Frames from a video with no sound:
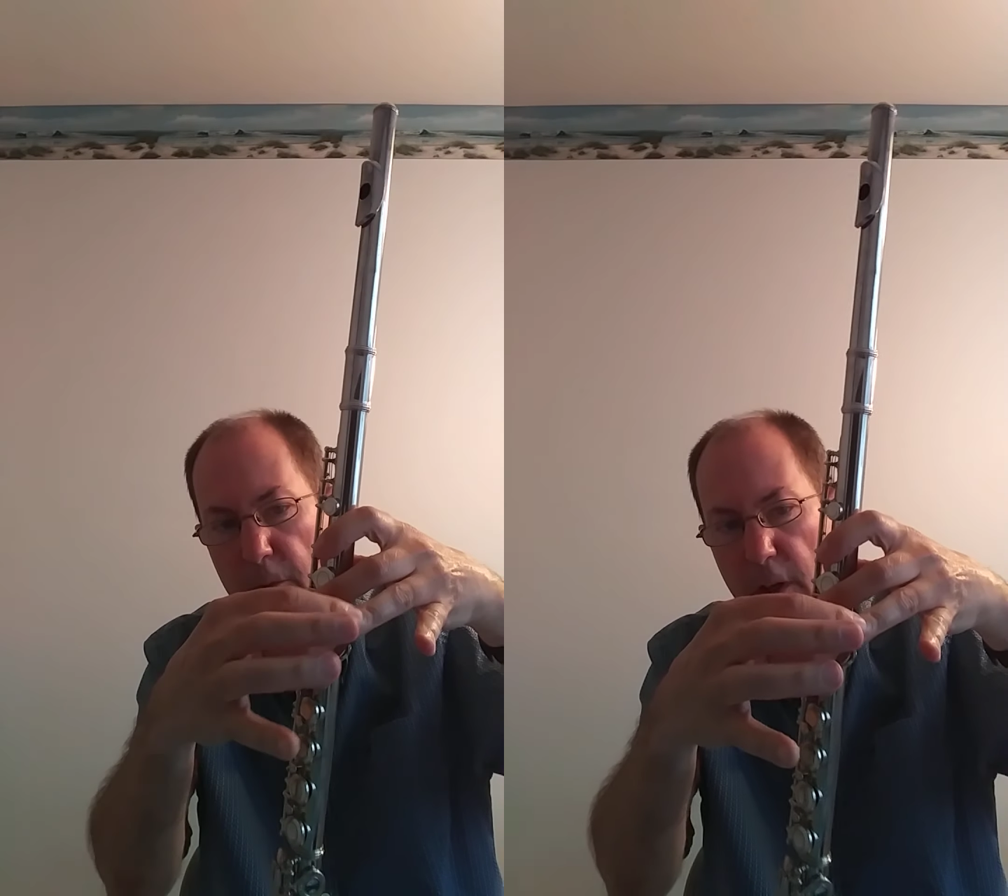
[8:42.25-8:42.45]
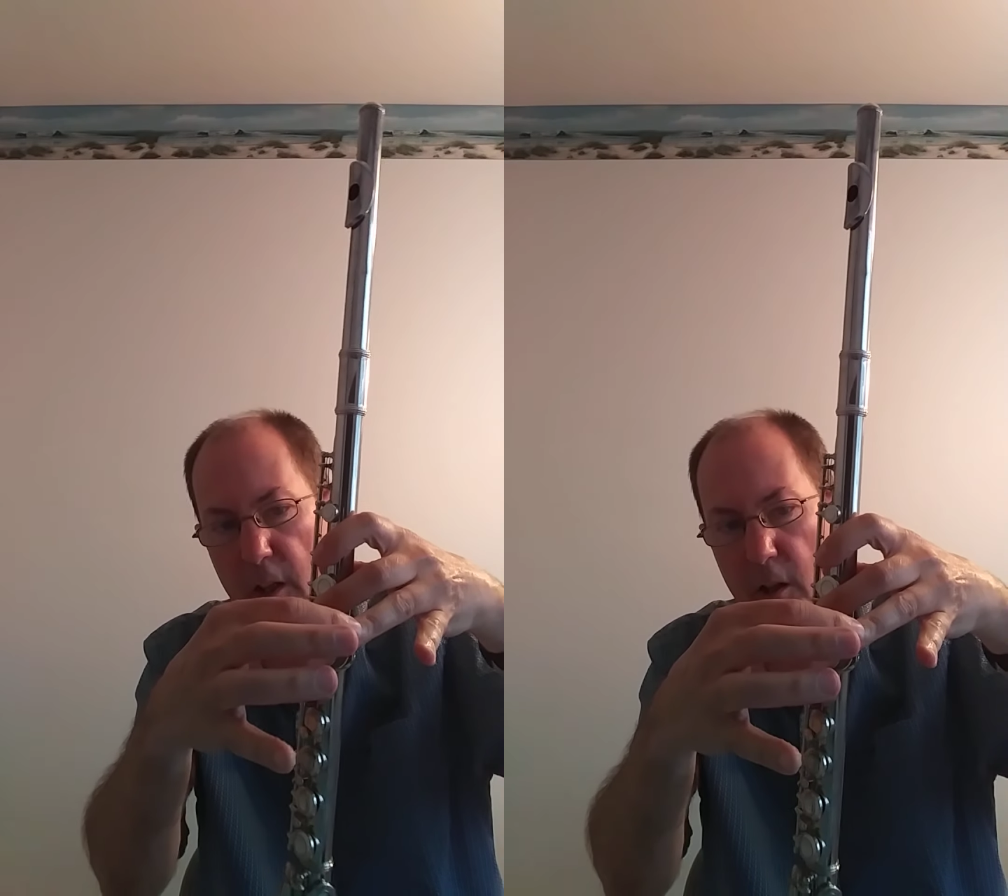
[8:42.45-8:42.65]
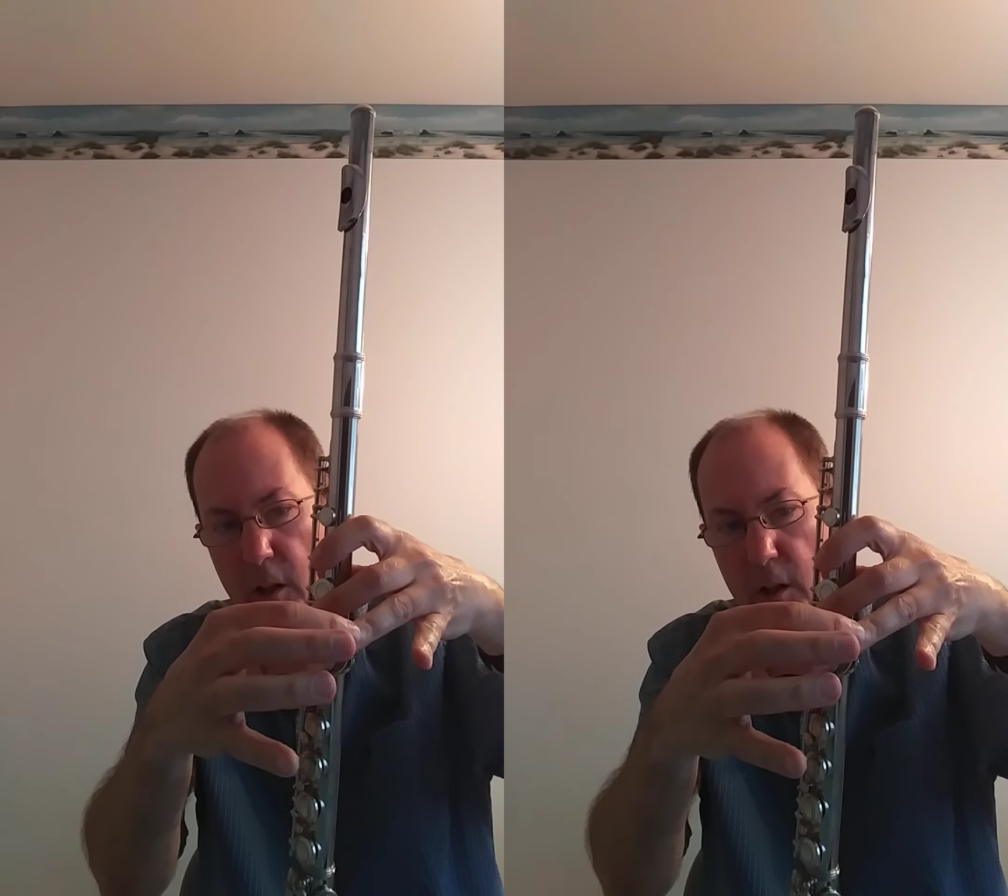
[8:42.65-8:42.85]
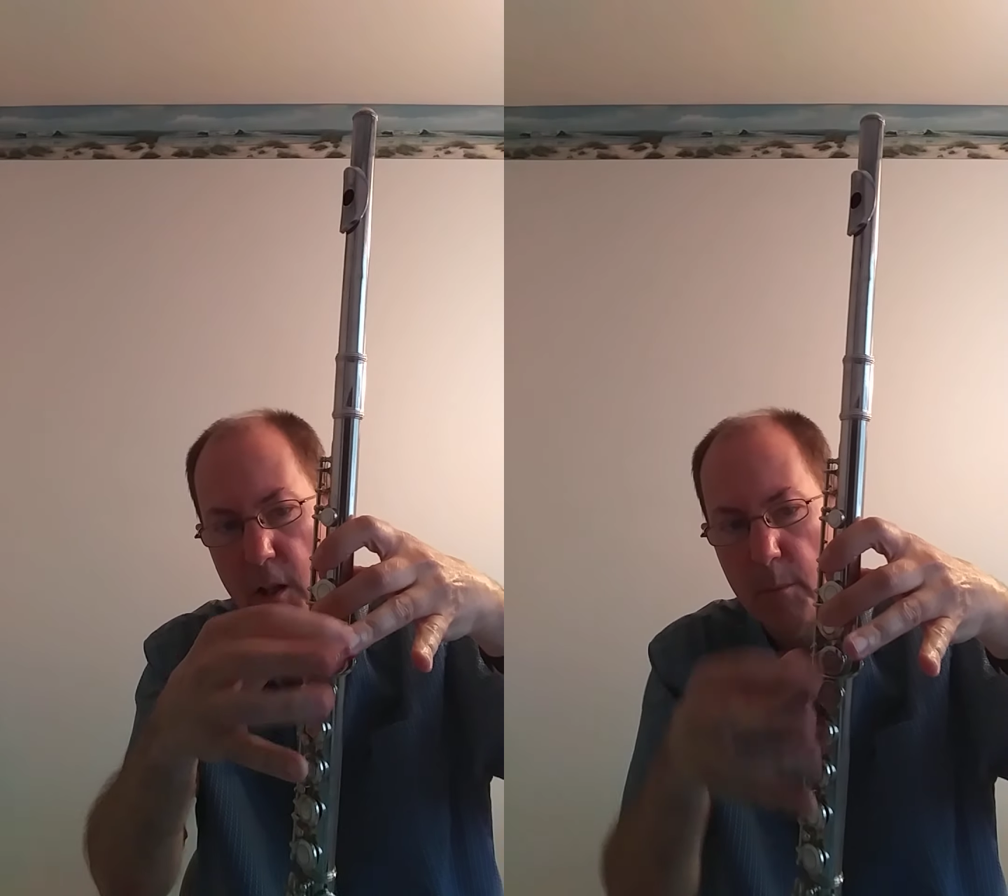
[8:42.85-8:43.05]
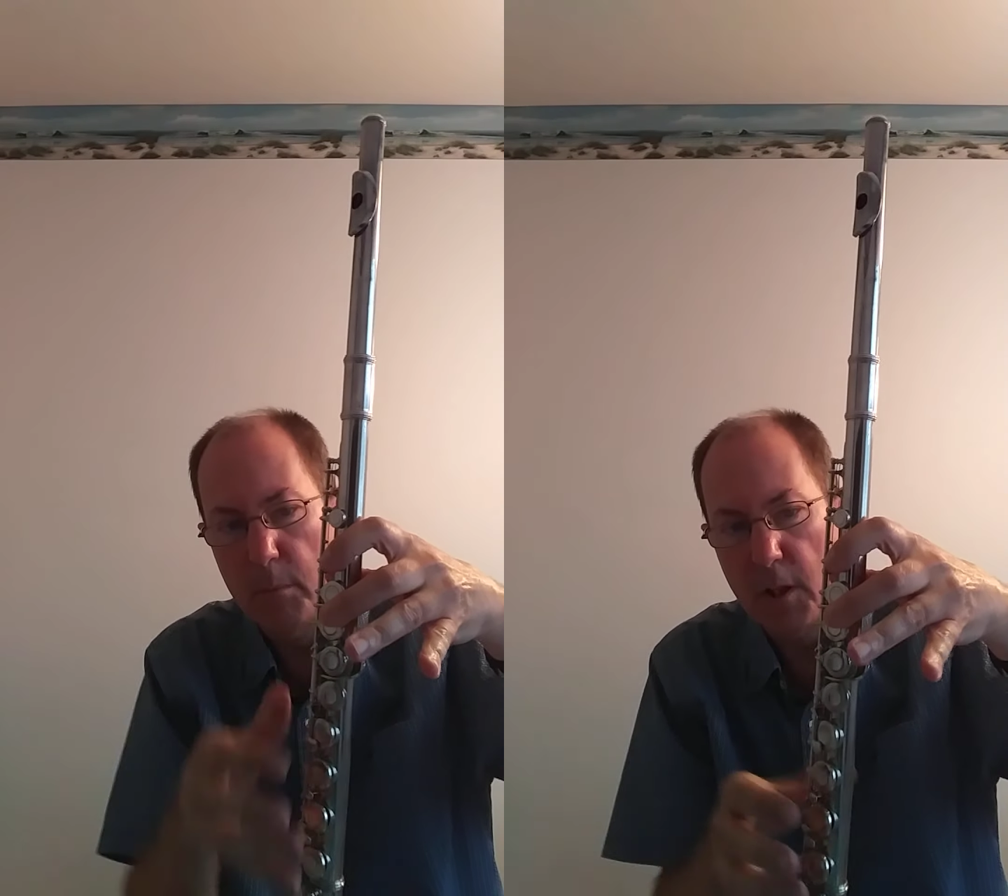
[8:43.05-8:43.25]

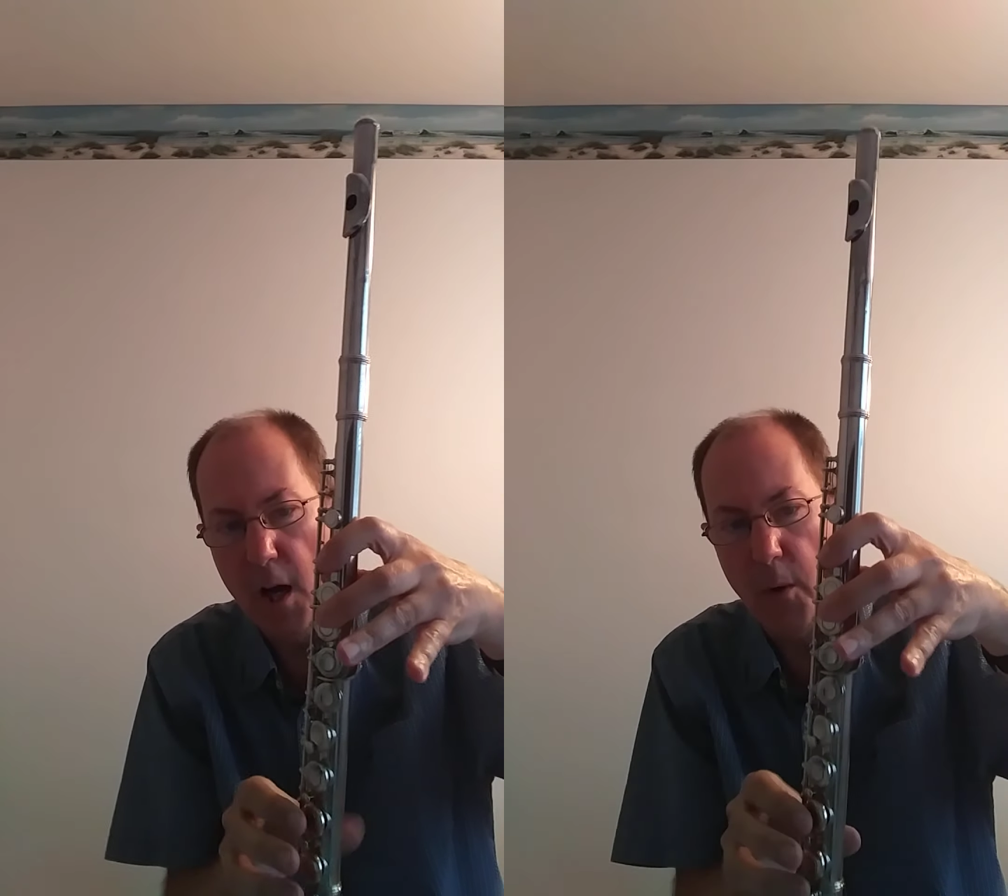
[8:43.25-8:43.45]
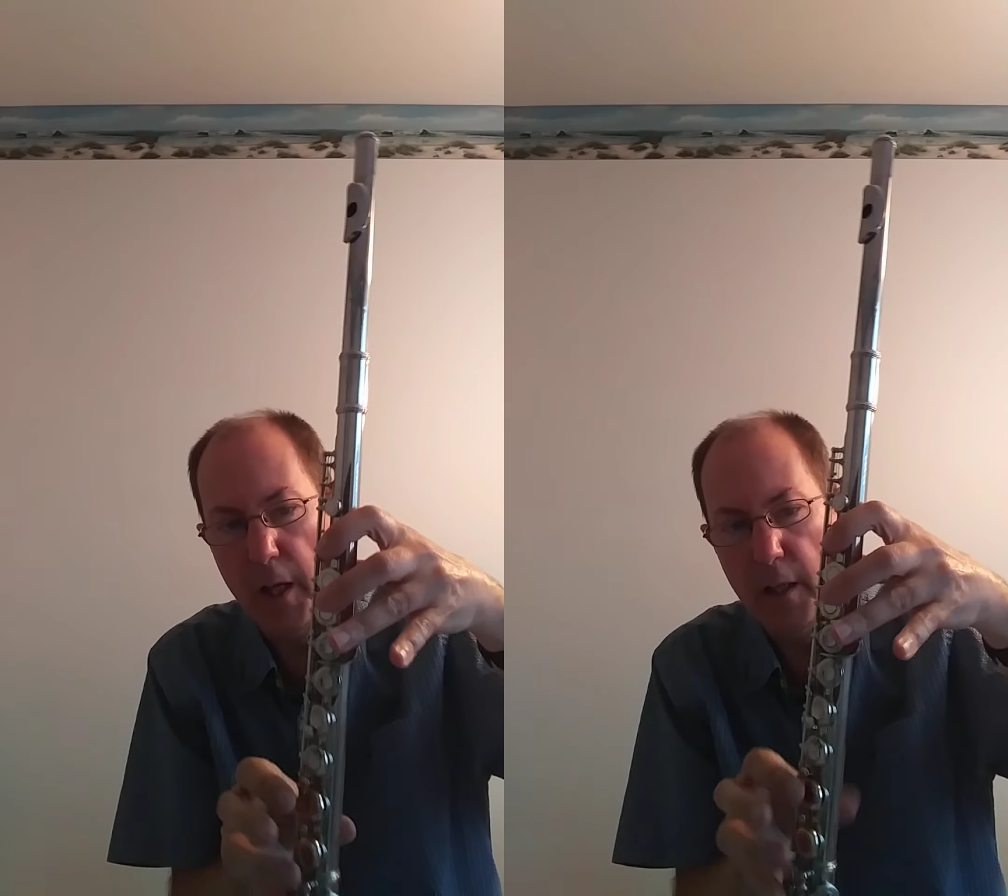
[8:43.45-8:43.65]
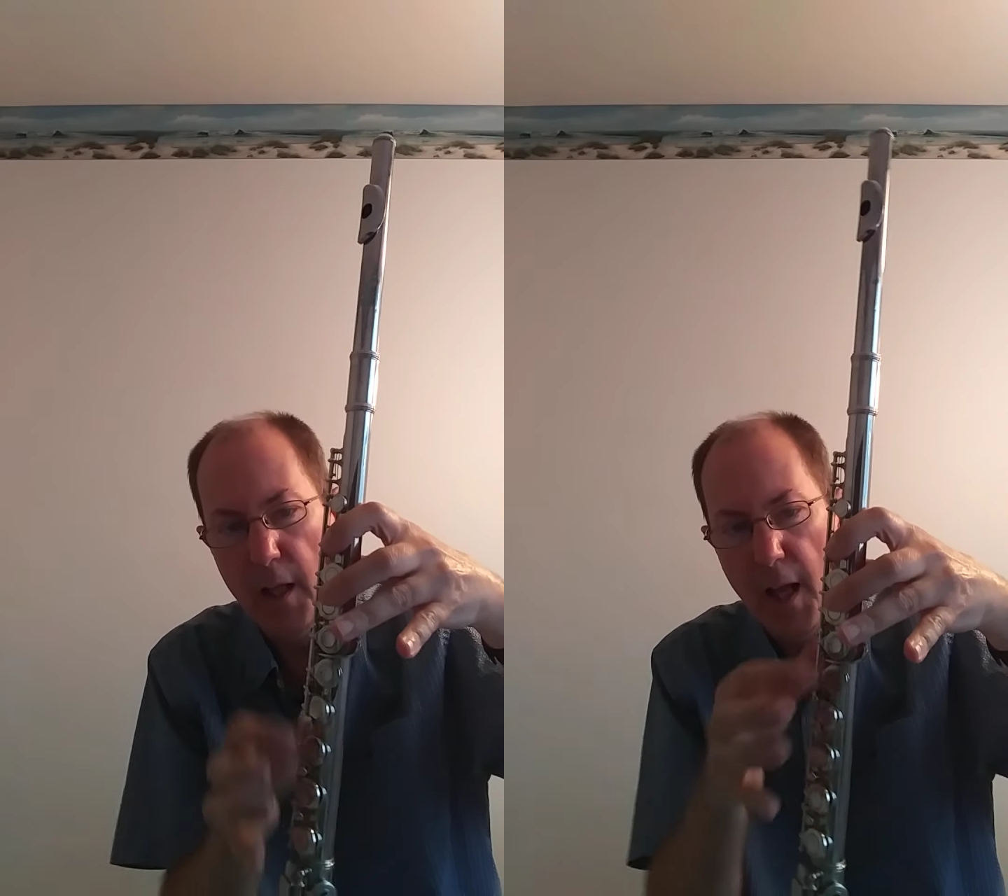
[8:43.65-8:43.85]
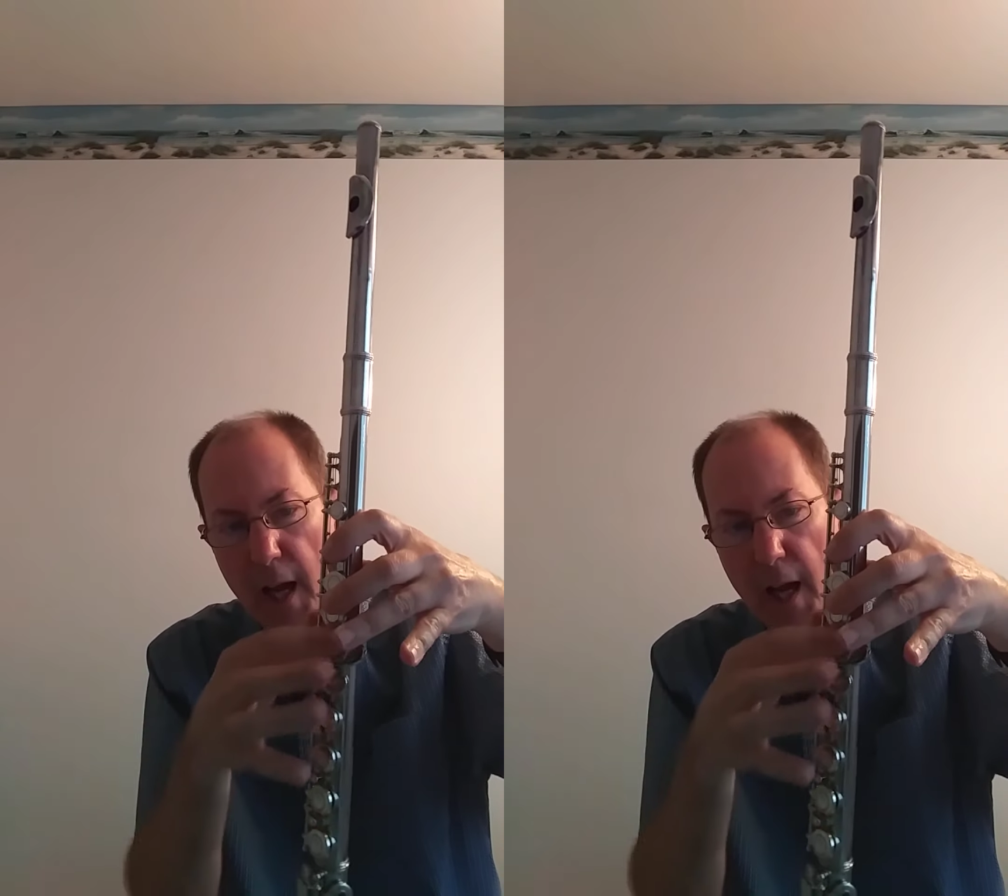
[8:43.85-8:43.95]
finger below it,